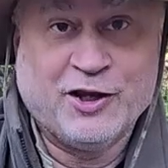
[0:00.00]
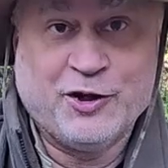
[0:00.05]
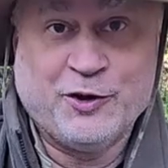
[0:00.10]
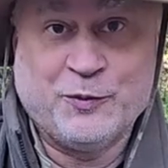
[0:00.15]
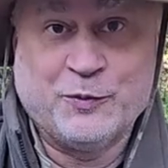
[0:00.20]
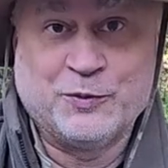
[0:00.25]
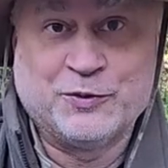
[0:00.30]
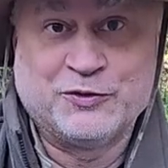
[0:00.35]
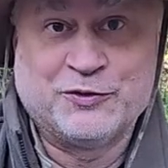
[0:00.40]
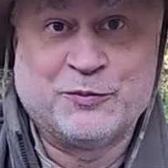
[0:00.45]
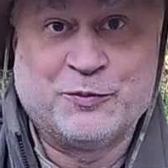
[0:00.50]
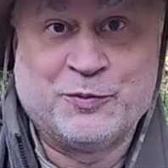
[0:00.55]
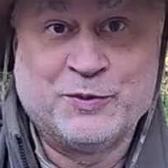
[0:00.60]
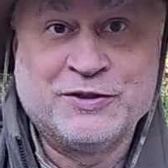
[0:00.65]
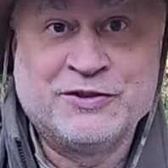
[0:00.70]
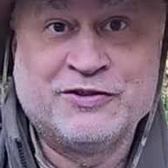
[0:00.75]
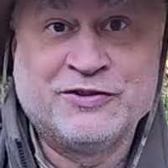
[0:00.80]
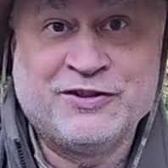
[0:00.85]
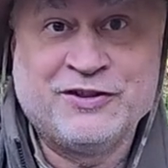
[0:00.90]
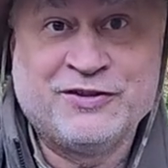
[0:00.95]
It was
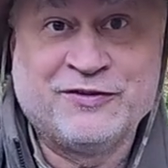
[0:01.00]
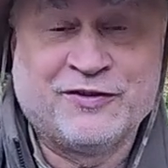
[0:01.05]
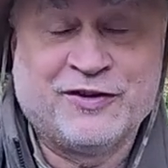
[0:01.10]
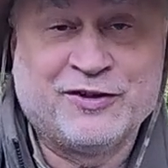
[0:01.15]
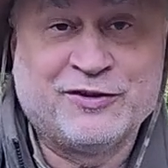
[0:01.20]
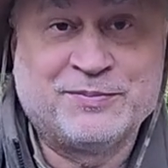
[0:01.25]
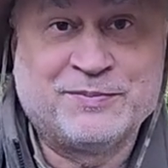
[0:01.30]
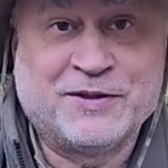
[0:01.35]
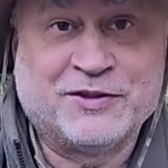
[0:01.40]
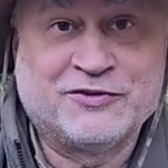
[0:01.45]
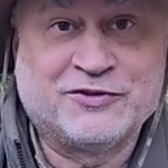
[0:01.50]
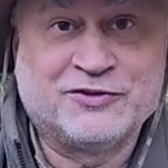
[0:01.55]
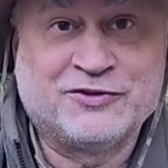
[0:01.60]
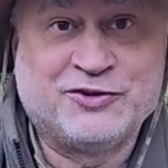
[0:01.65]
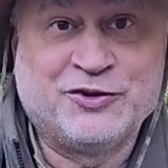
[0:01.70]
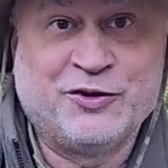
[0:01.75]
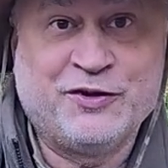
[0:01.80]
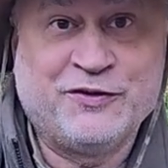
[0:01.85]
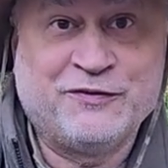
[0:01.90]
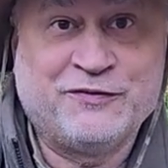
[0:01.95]
originally developed as a
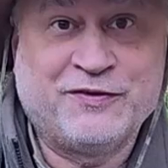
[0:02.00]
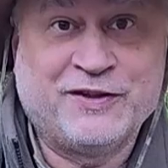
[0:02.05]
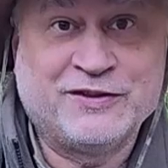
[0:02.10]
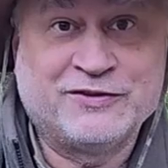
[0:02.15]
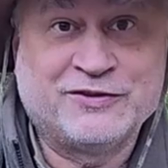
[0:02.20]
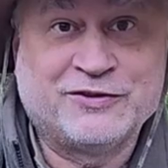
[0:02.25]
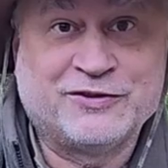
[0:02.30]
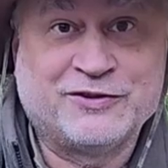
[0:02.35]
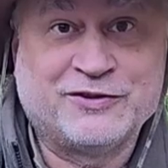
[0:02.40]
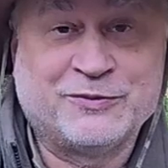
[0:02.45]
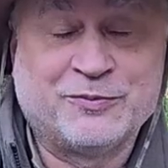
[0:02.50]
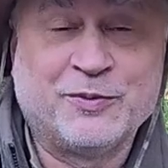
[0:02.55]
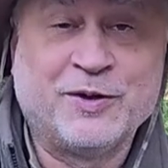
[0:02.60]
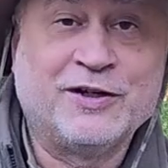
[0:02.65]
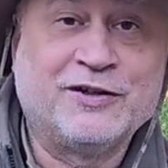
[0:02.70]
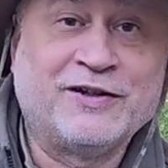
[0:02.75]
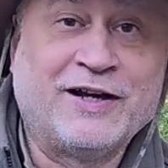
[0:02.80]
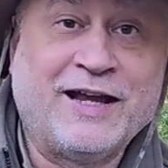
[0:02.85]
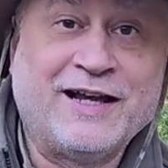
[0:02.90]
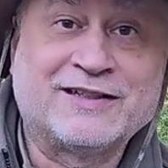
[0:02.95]
joint venture.
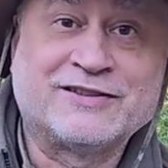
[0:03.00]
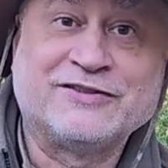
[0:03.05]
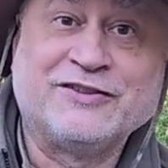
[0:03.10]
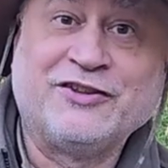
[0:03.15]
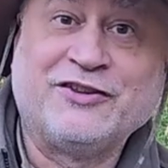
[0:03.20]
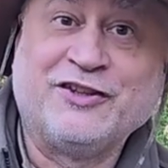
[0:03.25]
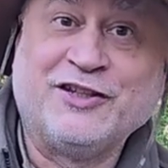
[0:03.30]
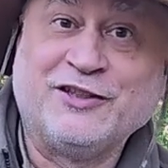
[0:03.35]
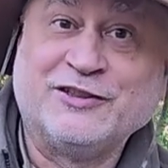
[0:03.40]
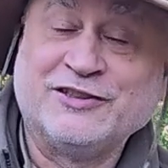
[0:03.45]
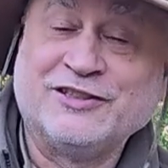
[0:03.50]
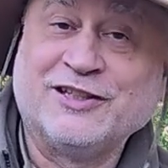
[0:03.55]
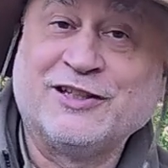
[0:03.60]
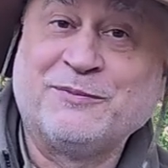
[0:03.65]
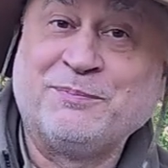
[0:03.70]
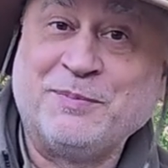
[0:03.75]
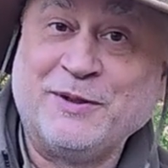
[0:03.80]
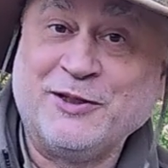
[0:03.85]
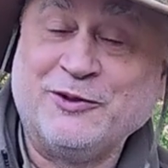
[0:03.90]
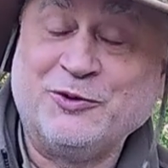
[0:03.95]
Well, actually, the
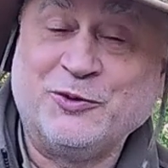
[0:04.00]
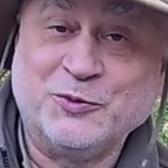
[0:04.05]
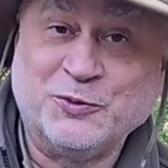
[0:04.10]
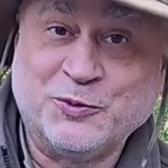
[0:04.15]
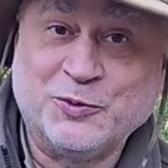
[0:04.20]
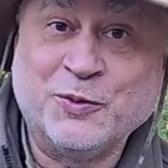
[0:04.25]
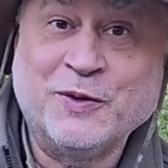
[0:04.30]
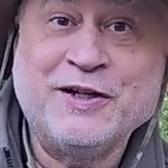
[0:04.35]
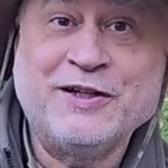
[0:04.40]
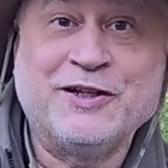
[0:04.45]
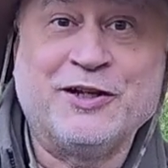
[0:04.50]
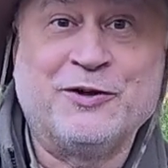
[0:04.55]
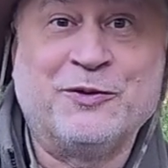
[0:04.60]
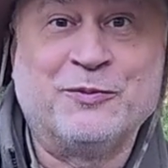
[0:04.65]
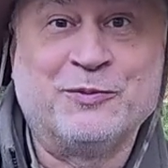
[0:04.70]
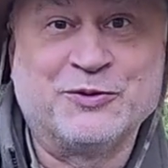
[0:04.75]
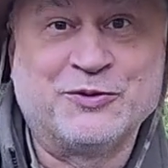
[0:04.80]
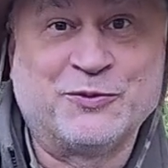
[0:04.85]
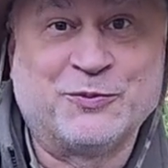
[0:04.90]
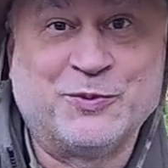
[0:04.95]
Sig P220
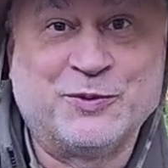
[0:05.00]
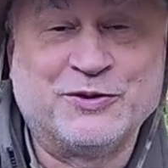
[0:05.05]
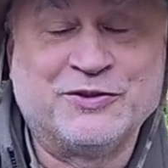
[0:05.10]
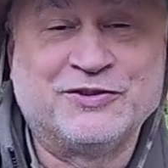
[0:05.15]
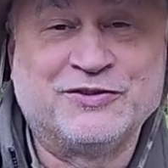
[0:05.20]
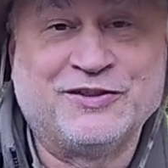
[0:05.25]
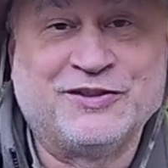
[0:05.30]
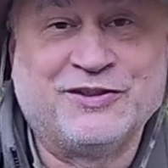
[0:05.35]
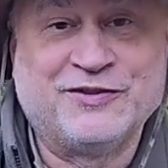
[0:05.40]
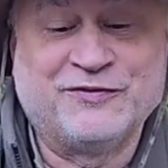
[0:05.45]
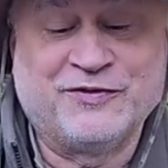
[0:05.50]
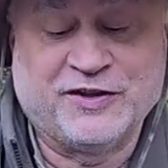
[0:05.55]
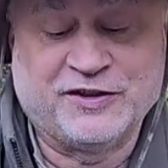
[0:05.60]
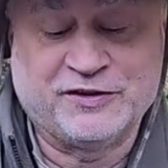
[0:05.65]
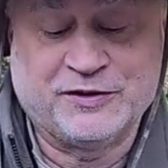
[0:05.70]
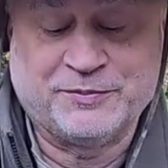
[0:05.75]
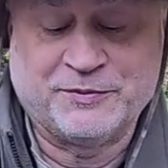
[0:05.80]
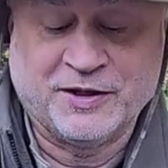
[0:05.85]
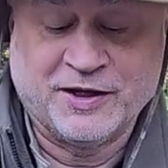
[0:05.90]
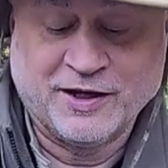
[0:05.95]
was originally
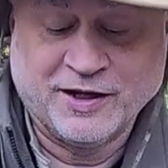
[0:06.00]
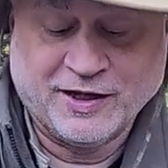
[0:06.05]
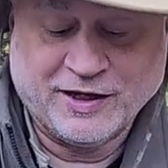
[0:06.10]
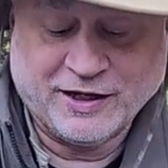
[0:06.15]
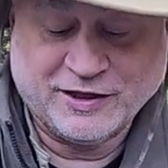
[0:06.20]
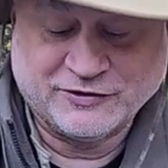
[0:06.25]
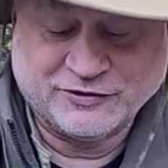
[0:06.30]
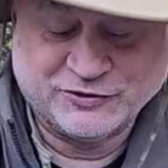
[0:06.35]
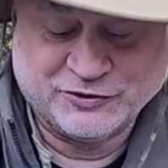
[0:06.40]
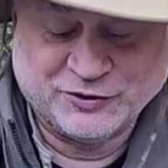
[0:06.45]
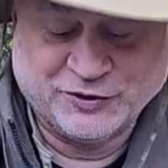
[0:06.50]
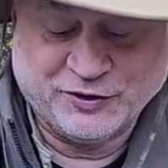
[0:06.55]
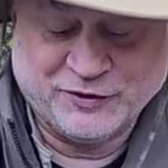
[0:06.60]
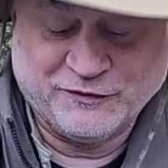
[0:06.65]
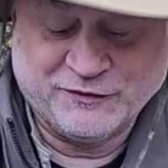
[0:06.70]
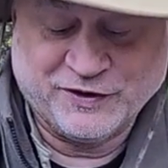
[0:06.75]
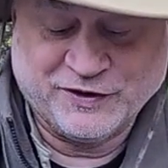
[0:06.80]
developed as a joint